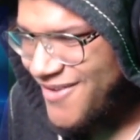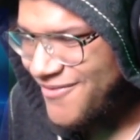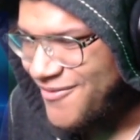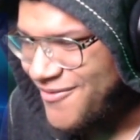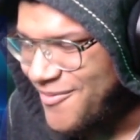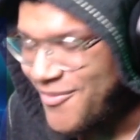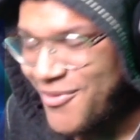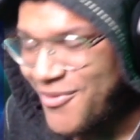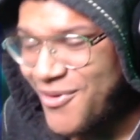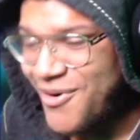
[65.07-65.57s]
for
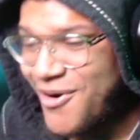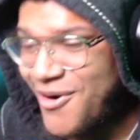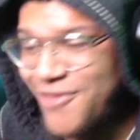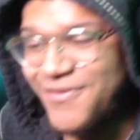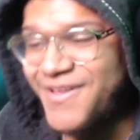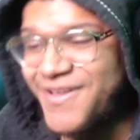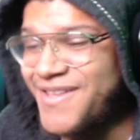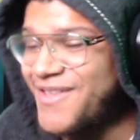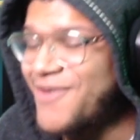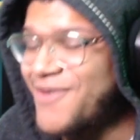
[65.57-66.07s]
more.
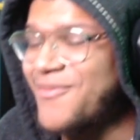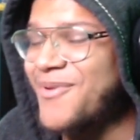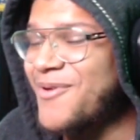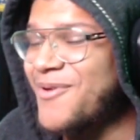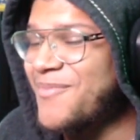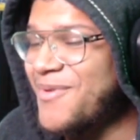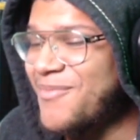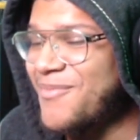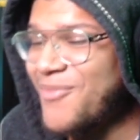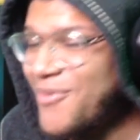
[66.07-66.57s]
Hopefully, there will
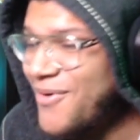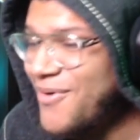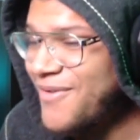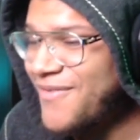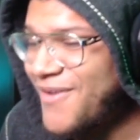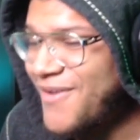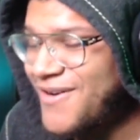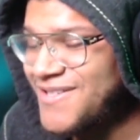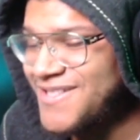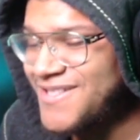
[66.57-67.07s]
be more of
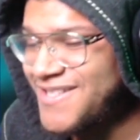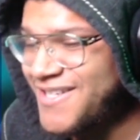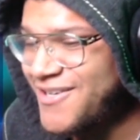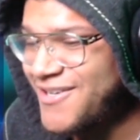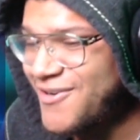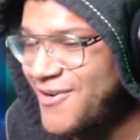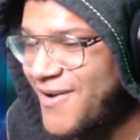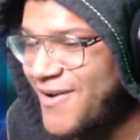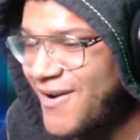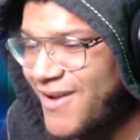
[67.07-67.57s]
Cautious
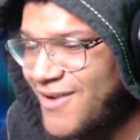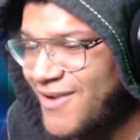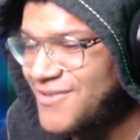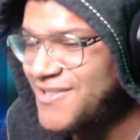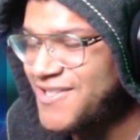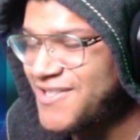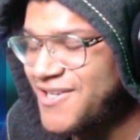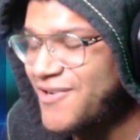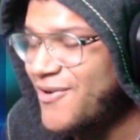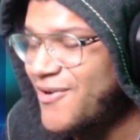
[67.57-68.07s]
Hero.
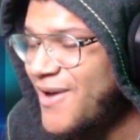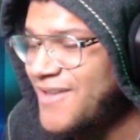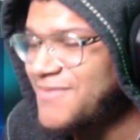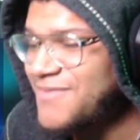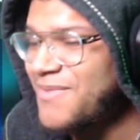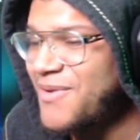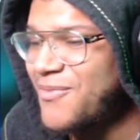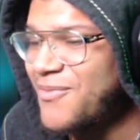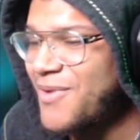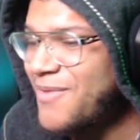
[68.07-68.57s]
Cautious Hero has
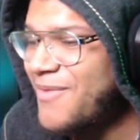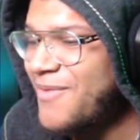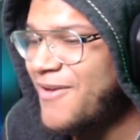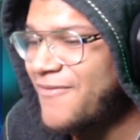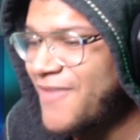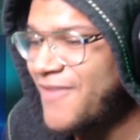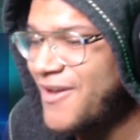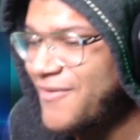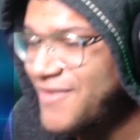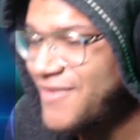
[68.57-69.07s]
been one of my
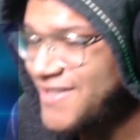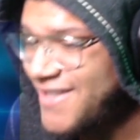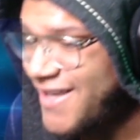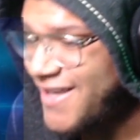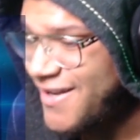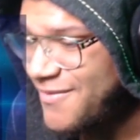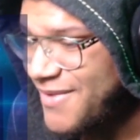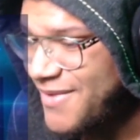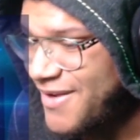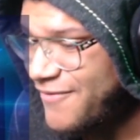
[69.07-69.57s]
favorites
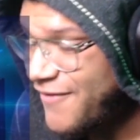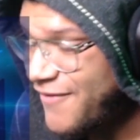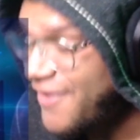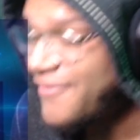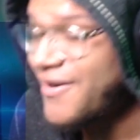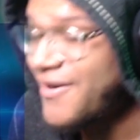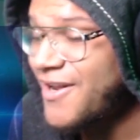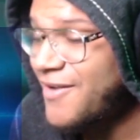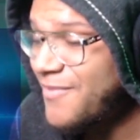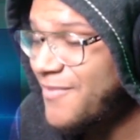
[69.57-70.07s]
anime
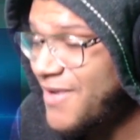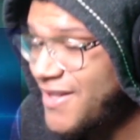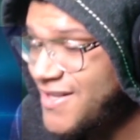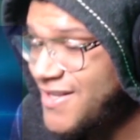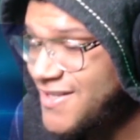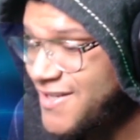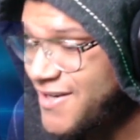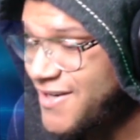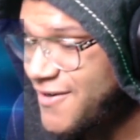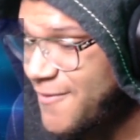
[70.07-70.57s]
favorite anime
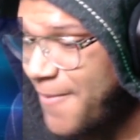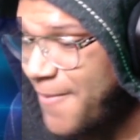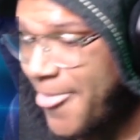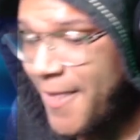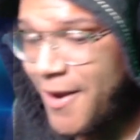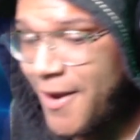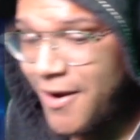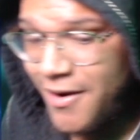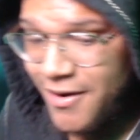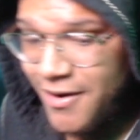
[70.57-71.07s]
this year.
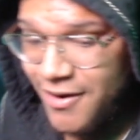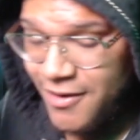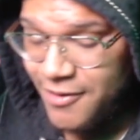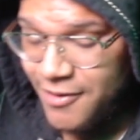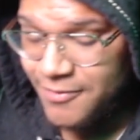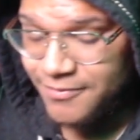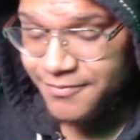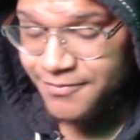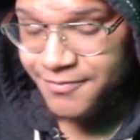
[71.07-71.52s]
Um,